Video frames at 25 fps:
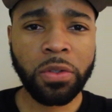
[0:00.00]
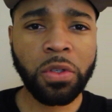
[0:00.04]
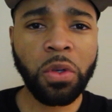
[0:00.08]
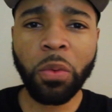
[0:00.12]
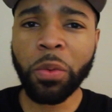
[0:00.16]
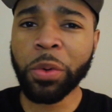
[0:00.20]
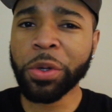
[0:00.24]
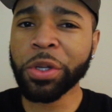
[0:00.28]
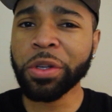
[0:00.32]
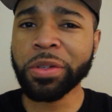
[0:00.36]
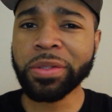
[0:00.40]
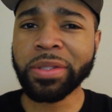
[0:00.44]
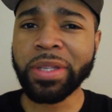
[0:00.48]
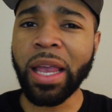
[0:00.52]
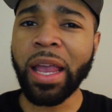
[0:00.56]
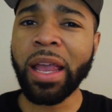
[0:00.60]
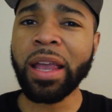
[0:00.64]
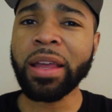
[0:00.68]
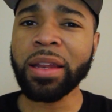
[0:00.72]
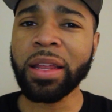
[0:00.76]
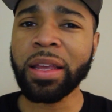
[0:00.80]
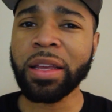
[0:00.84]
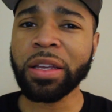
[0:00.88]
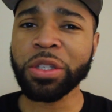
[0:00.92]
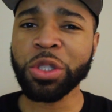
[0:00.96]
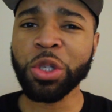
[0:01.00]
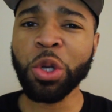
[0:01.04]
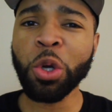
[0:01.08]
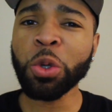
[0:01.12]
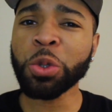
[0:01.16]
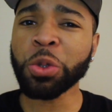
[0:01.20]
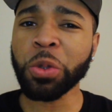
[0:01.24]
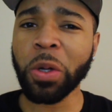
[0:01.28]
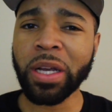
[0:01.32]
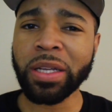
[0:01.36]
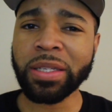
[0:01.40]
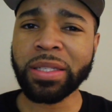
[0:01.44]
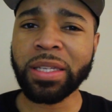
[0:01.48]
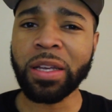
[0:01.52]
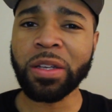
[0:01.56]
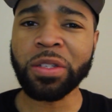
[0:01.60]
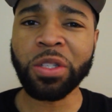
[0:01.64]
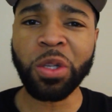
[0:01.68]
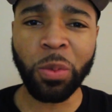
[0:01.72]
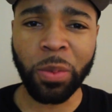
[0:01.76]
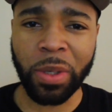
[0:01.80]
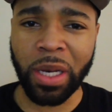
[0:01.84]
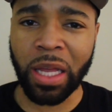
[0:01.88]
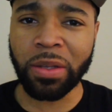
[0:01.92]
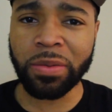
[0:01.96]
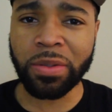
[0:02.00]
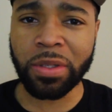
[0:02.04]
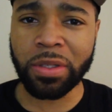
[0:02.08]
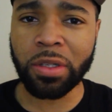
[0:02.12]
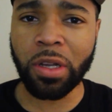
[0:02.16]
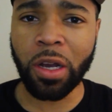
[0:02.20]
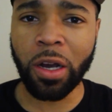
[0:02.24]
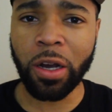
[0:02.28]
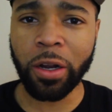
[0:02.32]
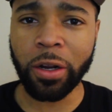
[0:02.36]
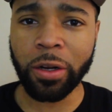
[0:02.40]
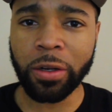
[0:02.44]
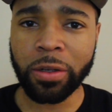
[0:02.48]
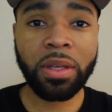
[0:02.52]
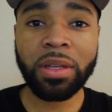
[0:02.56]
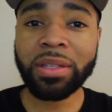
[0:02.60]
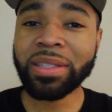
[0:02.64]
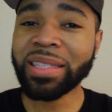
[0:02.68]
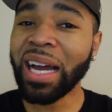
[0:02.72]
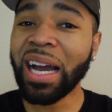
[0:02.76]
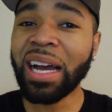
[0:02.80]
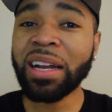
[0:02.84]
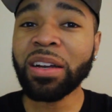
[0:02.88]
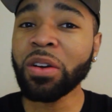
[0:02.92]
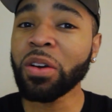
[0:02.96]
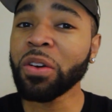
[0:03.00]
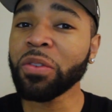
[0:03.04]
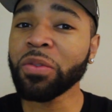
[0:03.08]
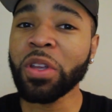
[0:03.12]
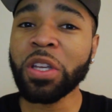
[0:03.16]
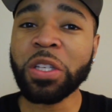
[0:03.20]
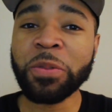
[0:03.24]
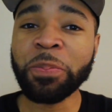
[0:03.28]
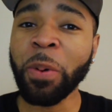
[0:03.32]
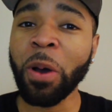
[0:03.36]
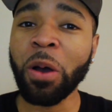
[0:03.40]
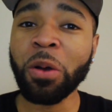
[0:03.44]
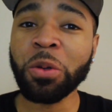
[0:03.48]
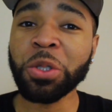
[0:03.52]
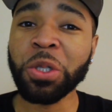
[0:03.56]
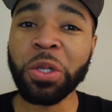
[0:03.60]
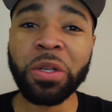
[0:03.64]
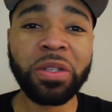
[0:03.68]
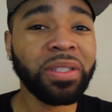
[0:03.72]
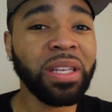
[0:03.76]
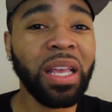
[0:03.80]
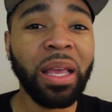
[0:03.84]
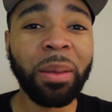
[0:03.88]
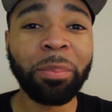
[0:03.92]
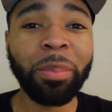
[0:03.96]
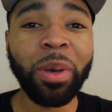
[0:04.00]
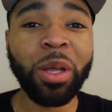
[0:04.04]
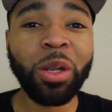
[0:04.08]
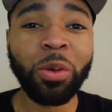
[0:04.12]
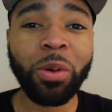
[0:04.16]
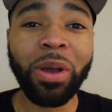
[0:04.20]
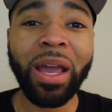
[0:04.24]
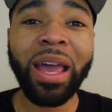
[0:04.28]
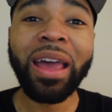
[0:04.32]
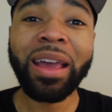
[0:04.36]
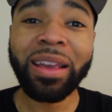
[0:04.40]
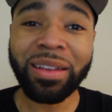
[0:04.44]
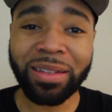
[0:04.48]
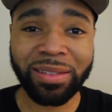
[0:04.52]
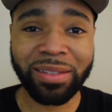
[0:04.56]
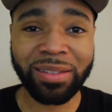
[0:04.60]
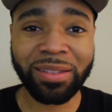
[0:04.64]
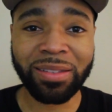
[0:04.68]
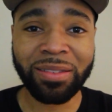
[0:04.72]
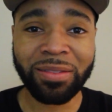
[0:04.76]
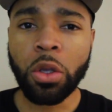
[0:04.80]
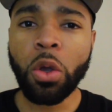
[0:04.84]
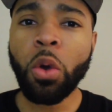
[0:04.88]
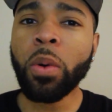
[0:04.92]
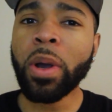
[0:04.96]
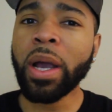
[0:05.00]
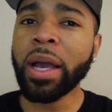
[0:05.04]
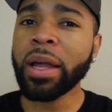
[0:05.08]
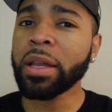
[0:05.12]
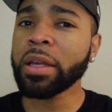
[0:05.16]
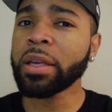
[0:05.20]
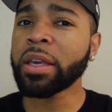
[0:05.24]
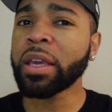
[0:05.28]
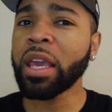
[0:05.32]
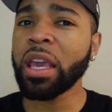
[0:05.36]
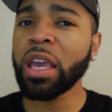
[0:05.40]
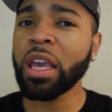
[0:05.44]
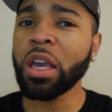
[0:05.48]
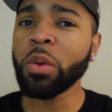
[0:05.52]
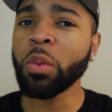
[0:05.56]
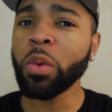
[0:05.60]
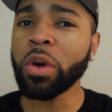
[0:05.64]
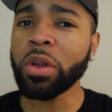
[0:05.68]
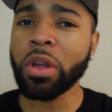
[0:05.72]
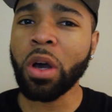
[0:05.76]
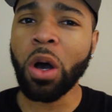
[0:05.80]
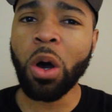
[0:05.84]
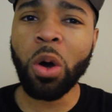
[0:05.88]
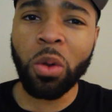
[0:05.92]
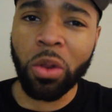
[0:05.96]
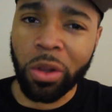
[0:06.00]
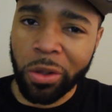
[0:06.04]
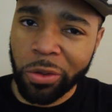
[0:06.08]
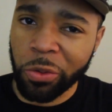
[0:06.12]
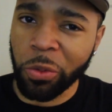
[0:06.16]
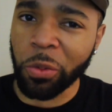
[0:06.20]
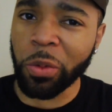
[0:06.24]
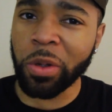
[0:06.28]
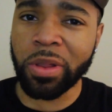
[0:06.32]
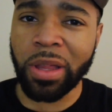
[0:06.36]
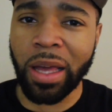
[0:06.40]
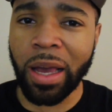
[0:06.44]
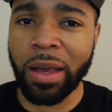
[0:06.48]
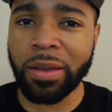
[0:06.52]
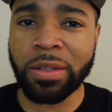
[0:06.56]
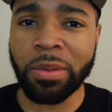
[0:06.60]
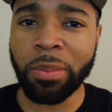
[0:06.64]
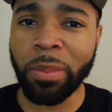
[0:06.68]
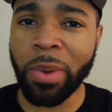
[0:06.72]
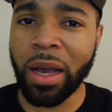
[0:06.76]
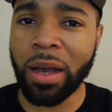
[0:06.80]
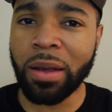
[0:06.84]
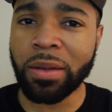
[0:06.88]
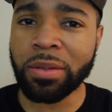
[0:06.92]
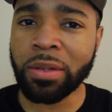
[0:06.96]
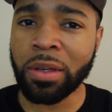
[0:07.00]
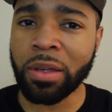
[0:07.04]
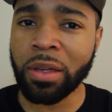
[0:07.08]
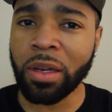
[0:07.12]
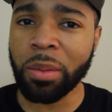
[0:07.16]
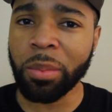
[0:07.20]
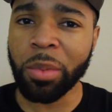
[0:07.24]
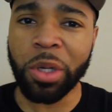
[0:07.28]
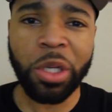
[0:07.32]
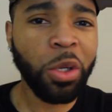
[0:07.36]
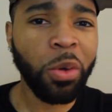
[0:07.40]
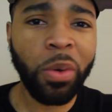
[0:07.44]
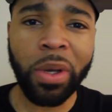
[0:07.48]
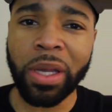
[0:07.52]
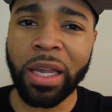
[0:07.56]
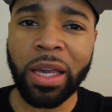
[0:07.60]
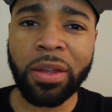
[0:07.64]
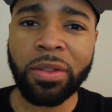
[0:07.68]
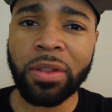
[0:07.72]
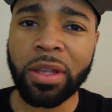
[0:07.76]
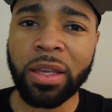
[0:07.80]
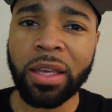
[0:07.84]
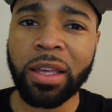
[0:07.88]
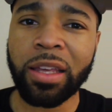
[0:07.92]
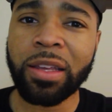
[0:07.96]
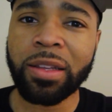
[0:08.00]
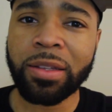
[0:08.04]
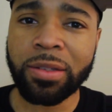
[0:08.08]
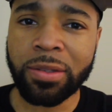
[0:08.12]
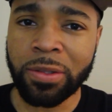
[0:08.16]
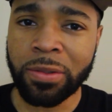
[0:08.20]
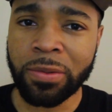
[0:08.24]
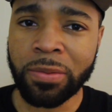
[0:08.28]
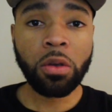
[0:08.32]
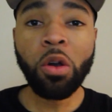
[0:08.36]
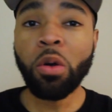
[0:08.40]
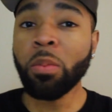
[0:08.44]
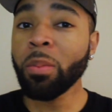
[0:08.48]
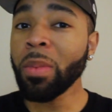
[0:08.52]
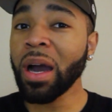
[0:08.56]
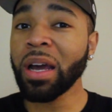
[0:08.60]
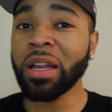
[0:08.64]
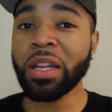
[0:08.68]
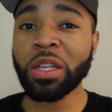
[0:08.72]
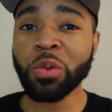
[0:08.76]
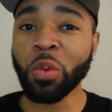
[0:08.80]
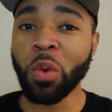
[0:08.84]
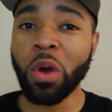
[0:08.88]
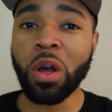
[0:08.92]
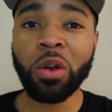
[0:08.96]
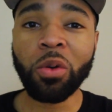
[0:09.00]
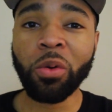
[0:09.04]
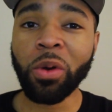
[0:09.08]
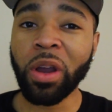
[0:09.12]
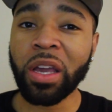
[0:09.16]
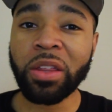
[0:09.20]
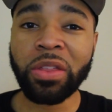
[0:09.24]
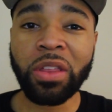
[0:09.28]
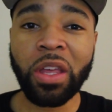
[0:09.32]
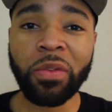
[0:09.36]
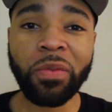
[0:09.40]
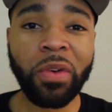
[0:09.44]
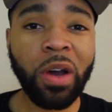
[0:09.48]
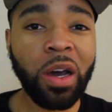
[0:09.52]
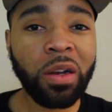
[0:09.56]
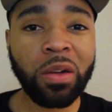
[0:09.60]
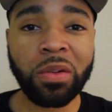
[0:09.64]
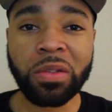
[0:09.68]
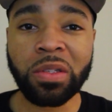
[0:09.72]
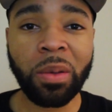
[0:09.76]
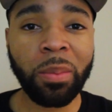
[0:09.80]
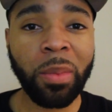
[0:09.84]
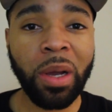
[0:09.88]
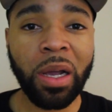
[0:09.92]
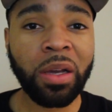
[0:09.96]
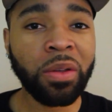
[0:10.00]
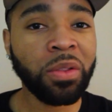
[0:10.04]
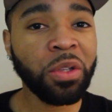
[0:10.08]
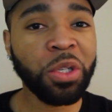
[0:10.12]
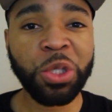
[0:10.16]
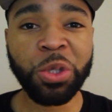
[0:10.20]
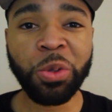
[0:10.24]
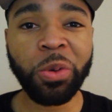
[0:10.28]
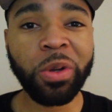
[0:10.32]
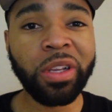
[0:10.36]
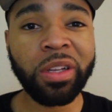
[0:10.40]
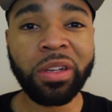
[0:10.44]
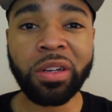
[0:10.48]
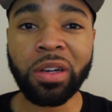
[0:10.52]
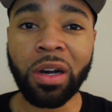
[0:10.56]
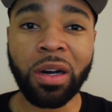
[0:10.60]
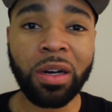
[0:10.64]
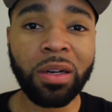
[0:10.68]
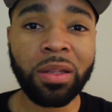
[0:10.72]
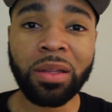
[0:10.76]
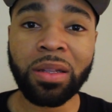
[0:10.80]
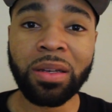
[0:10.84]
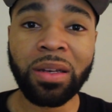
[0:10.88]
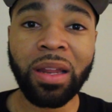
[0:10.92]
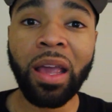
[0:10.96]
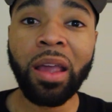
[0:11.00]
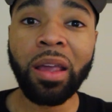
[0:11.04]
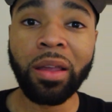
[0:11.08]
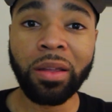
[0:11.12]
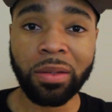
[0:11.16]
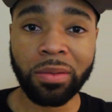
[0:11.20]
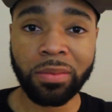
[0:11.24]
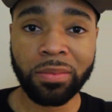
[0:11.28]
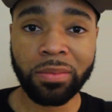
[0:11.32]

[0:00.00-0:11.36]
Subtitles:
So what you're saying is you try and sell someone else's car. The title of this post should say Bitter X. You got a Kia with only 3,000 miles on it, but you ain't got the keys? You might as well Grand Theft Auto somebody on the street and call it a day.